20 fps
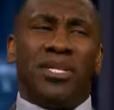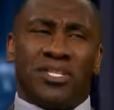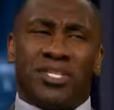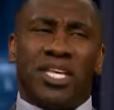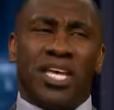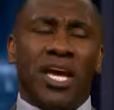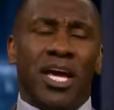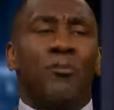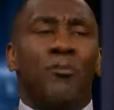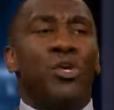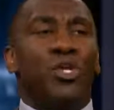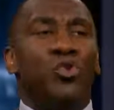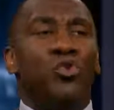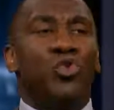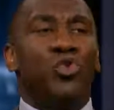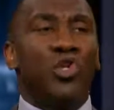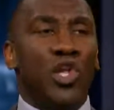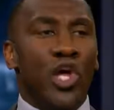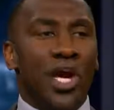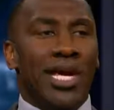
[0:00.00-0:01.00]
But Skip, when
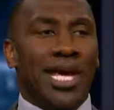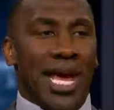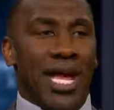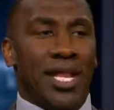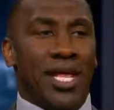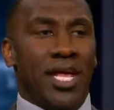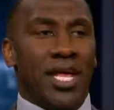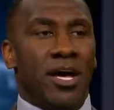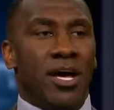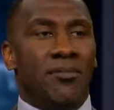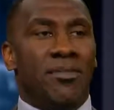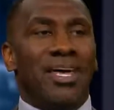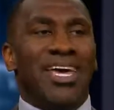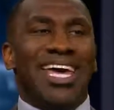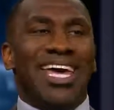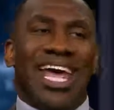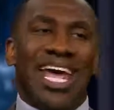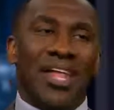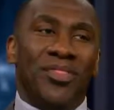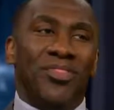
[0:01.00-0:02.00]
you look at him
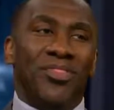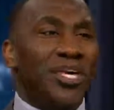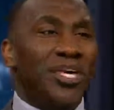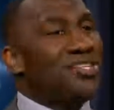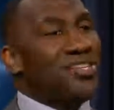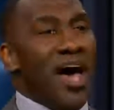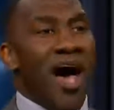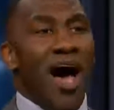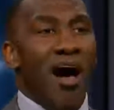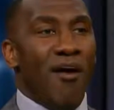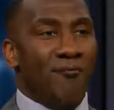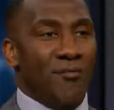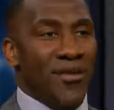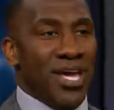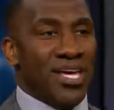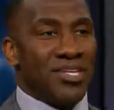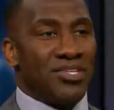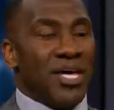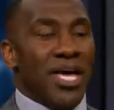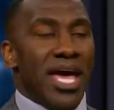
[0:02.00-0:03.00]
in this
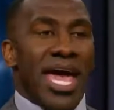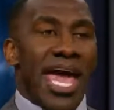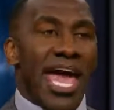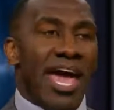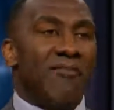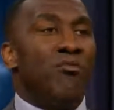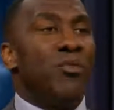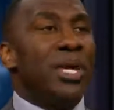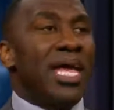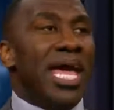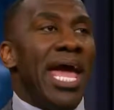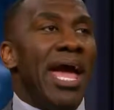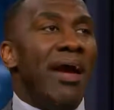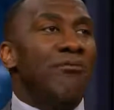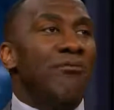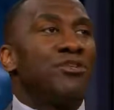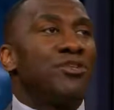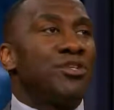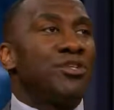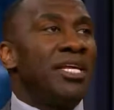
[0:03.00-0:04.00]
offense, have we
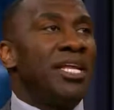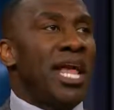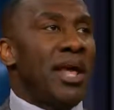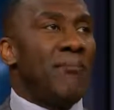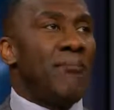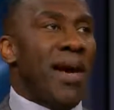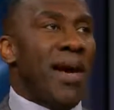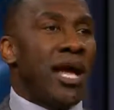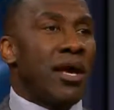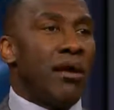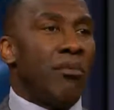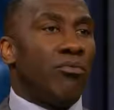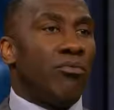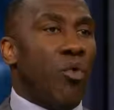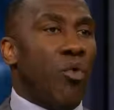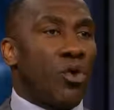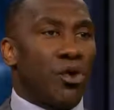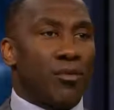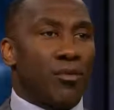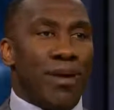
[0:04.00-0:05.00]
ever seen a backup
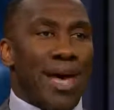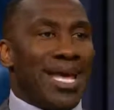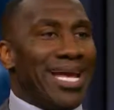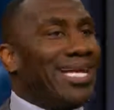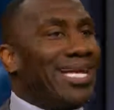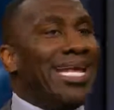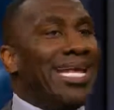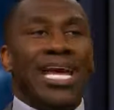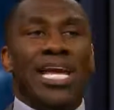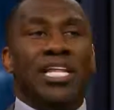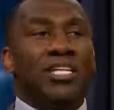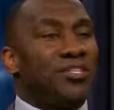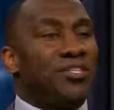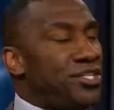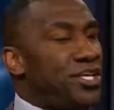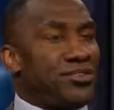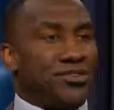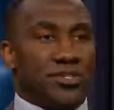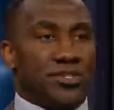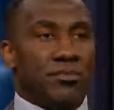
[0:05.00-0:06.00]
quarterback in any
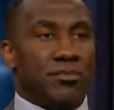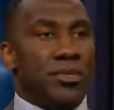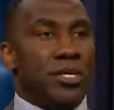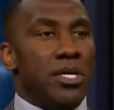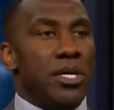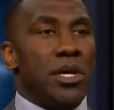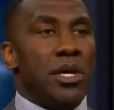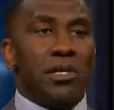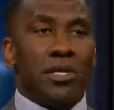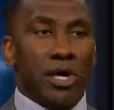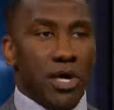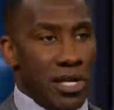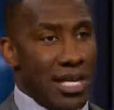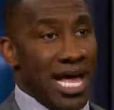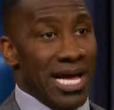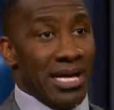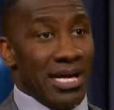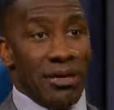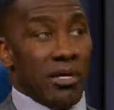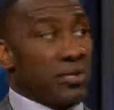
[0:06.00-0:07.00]
system look
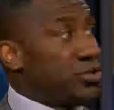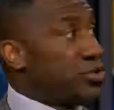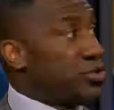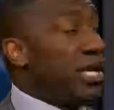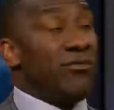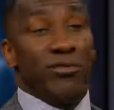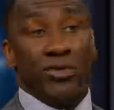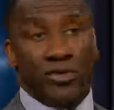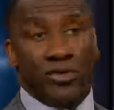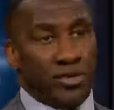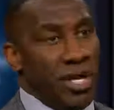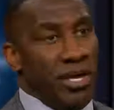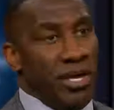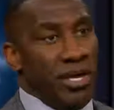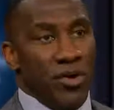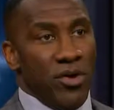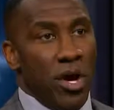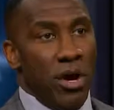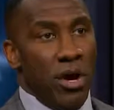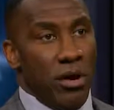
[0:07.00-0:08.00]
like
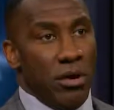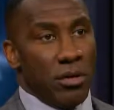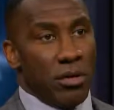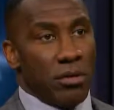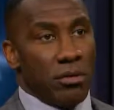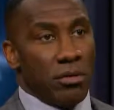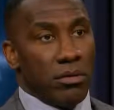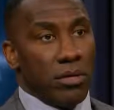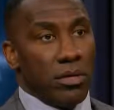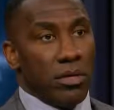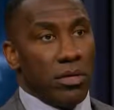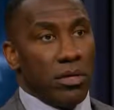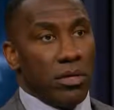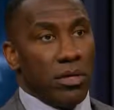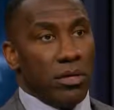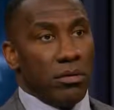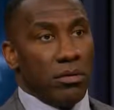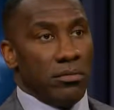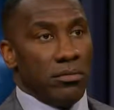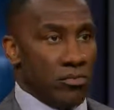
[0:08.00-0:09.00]
Steve Young?
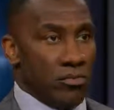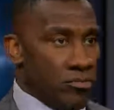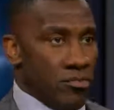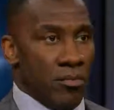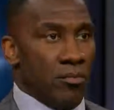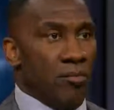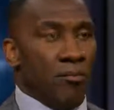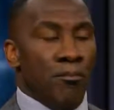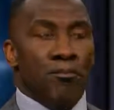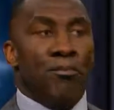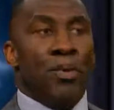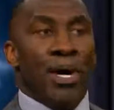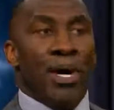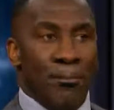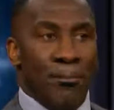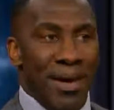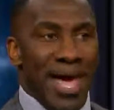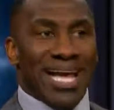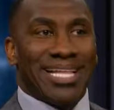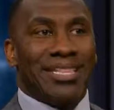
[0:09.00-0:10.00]

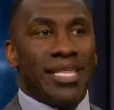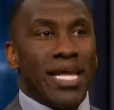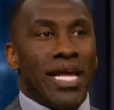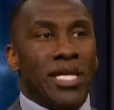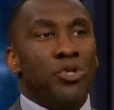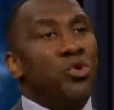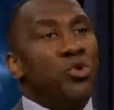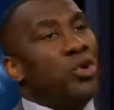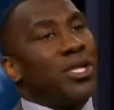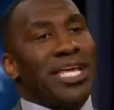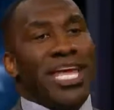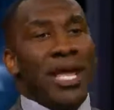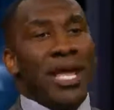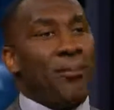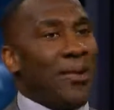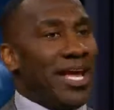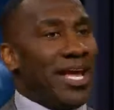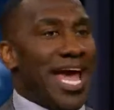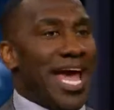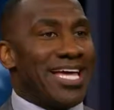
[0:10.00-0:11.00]
But back then, you could
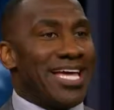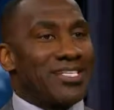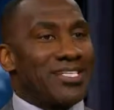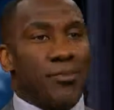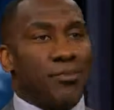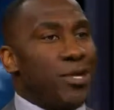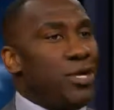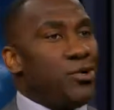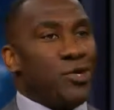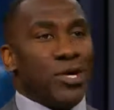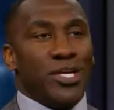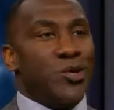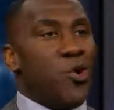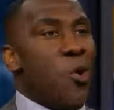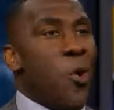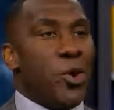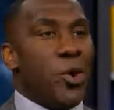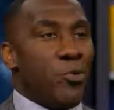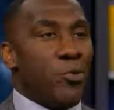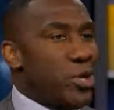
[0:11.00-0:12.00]
keep a guy, Skip. He couldn't
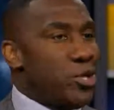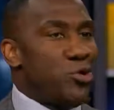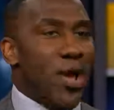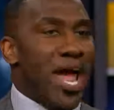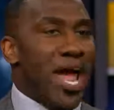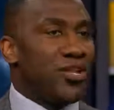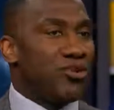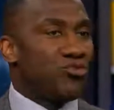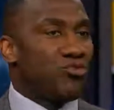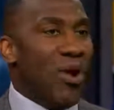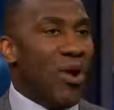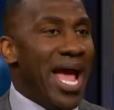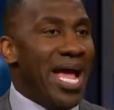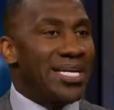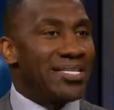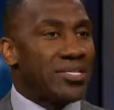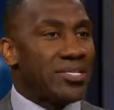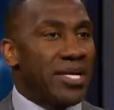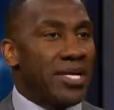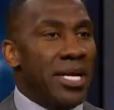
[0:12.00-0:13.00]
go anywhere. You had his
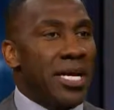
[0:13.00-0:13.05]
rights.